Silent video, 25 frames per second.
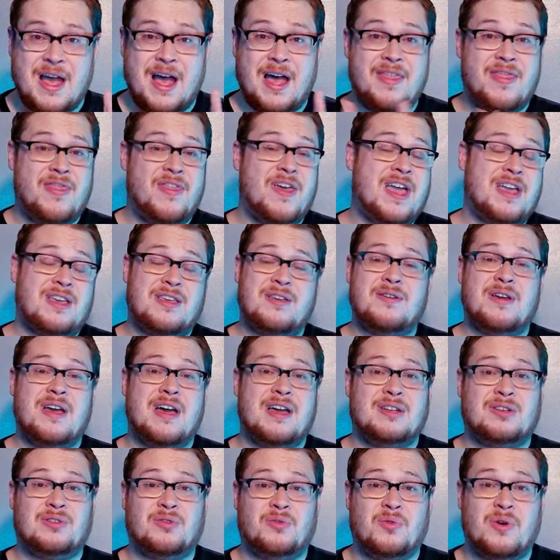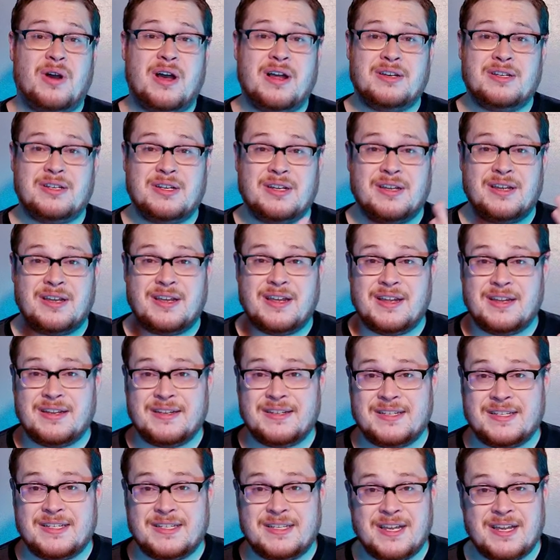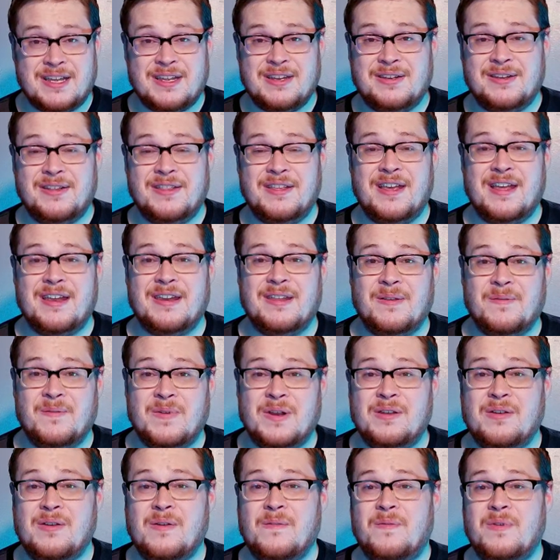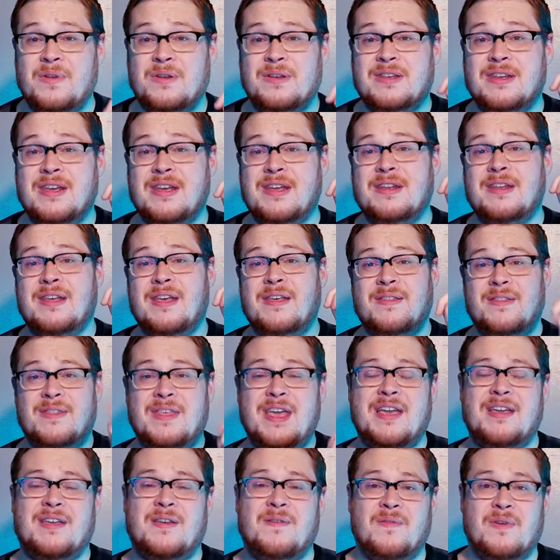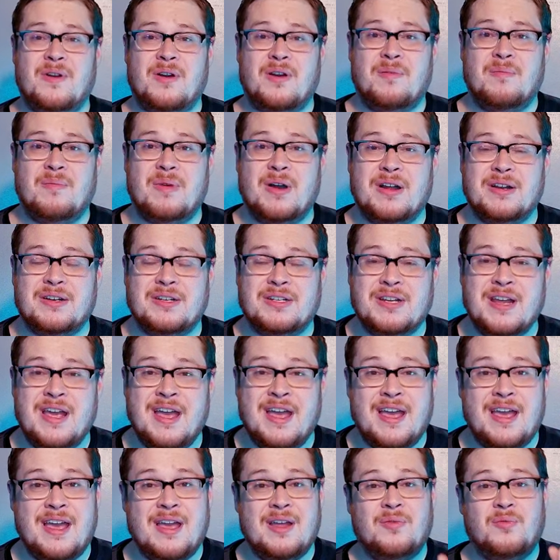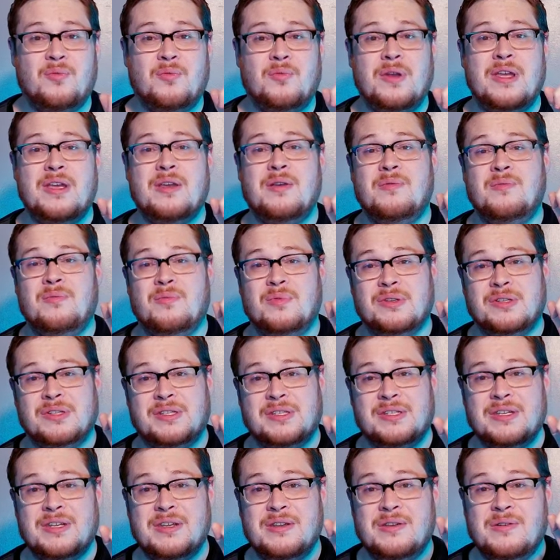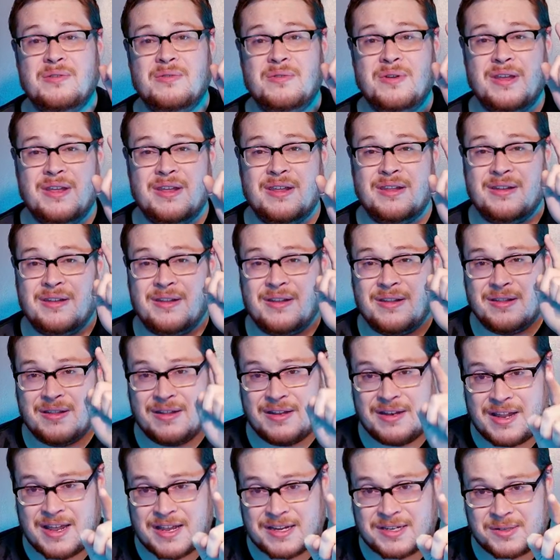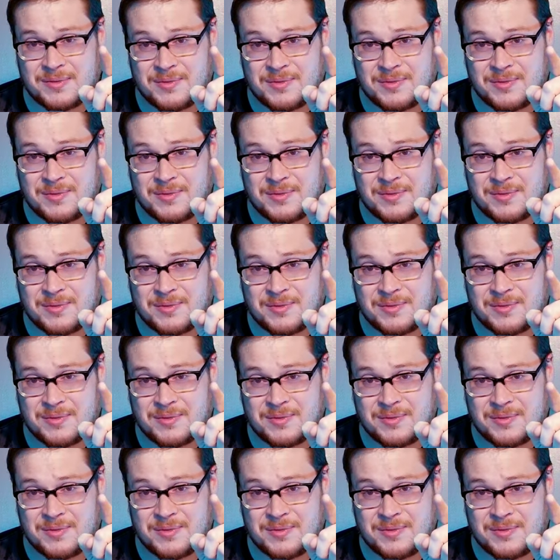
thank you guys for watching and sticking to the end of the video. If you did, thank you very much, and we will see you in the next